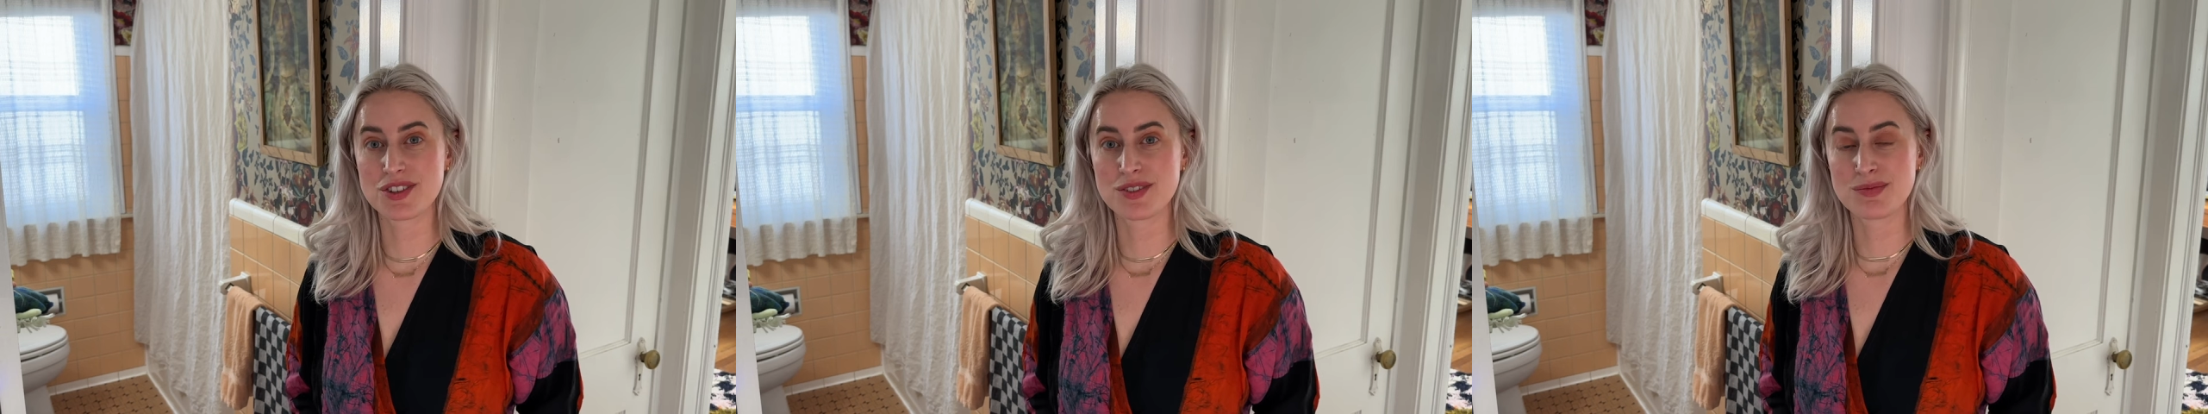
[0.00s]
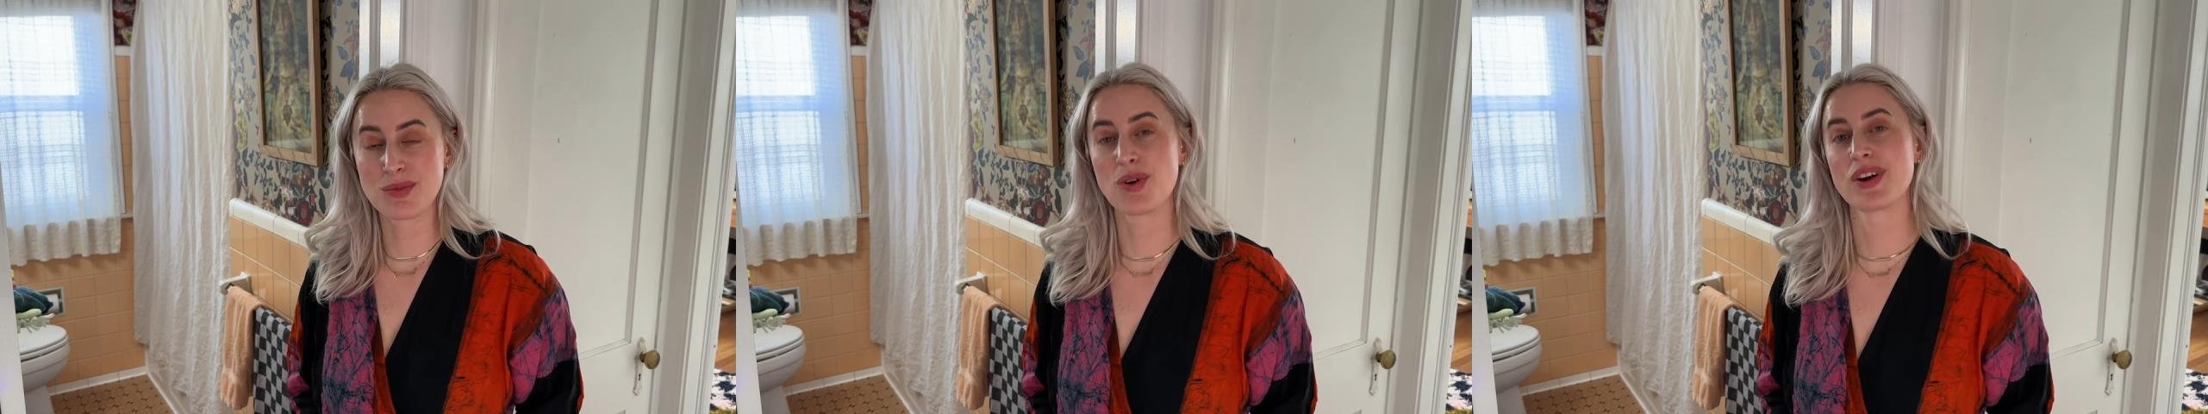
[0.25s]

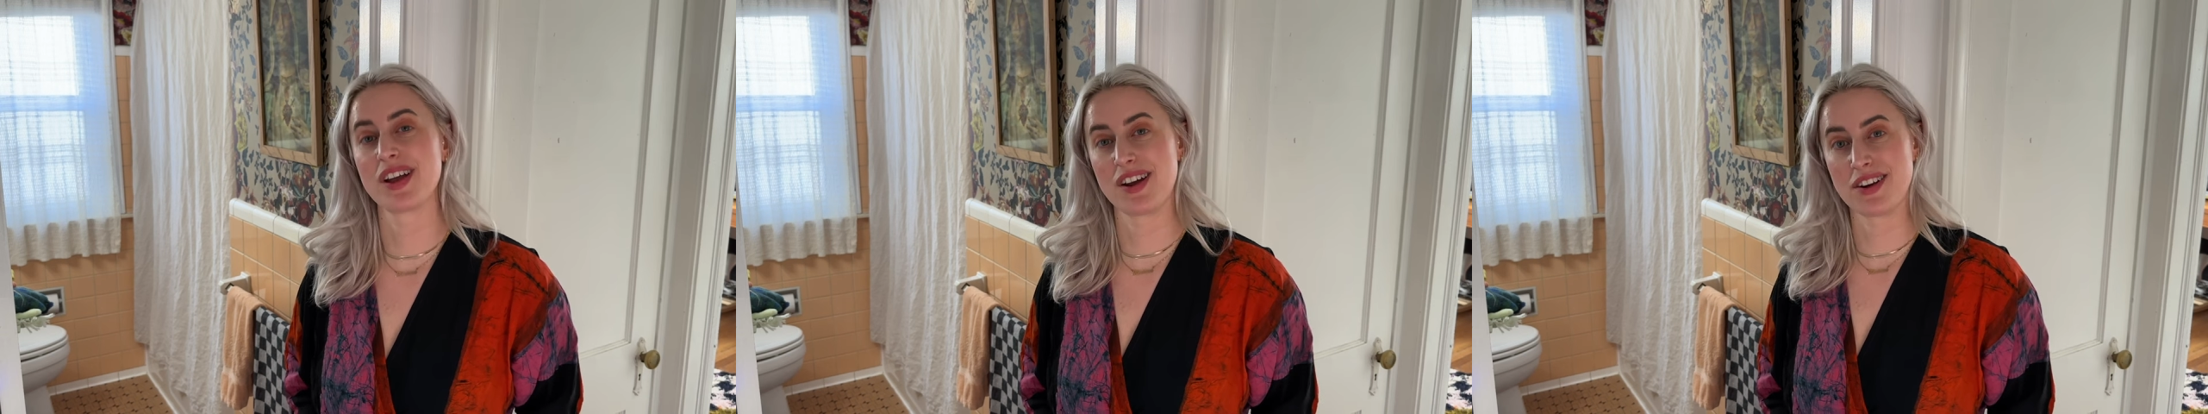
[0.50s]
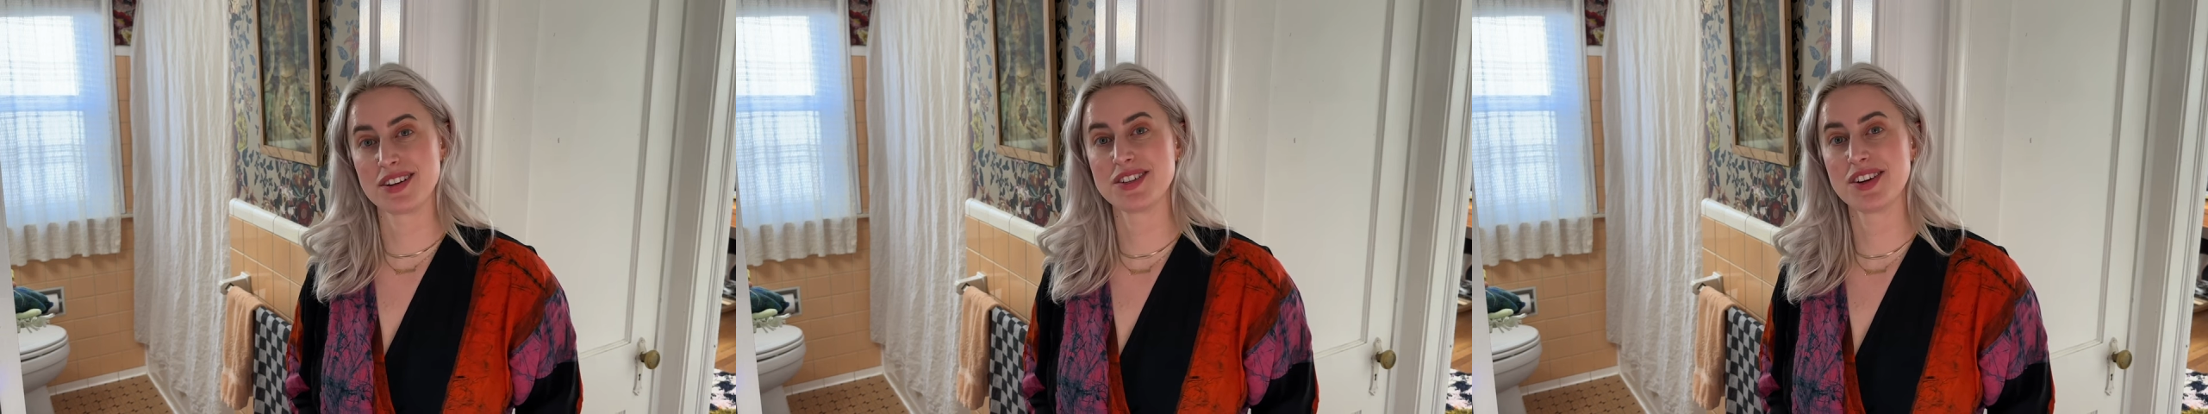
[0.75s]
more
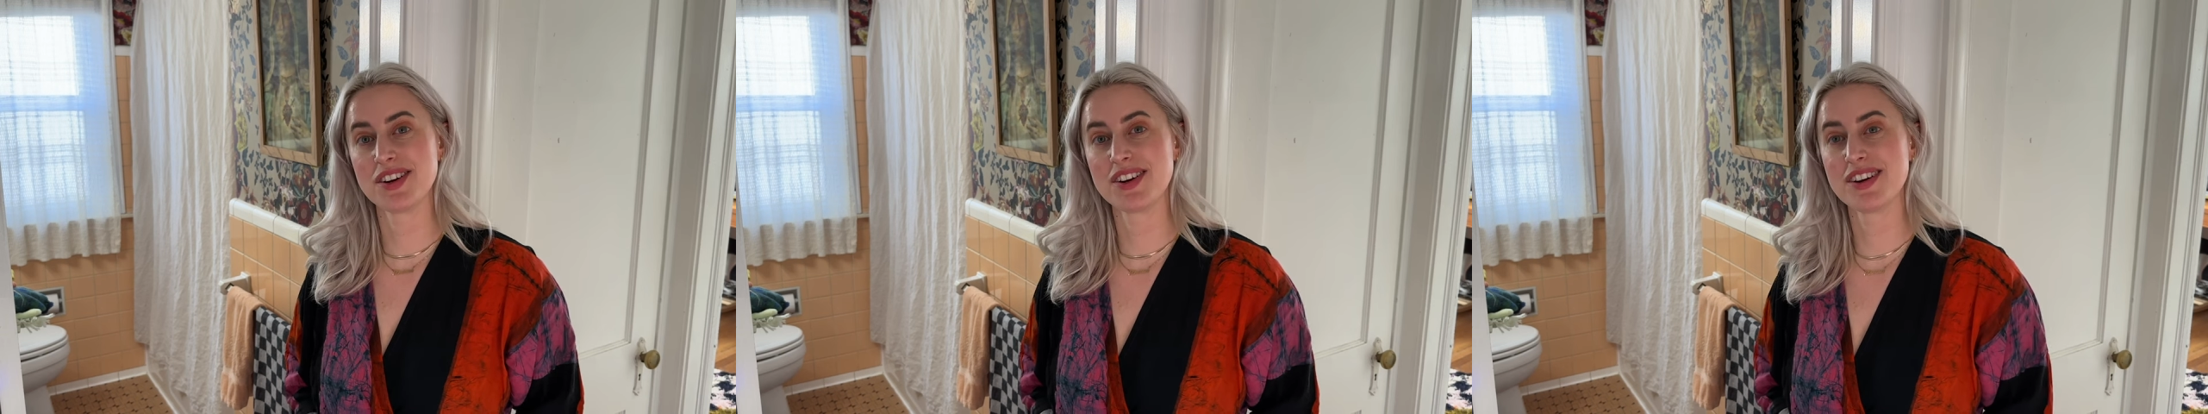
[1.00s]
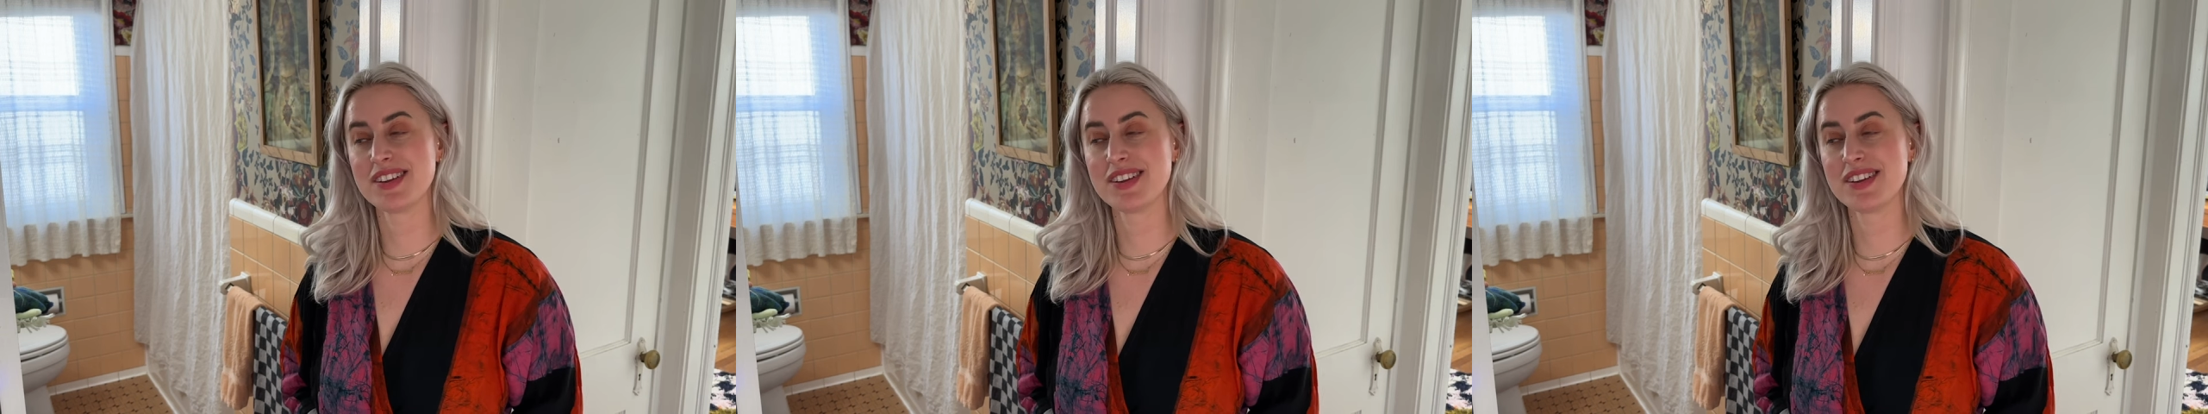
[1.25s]
character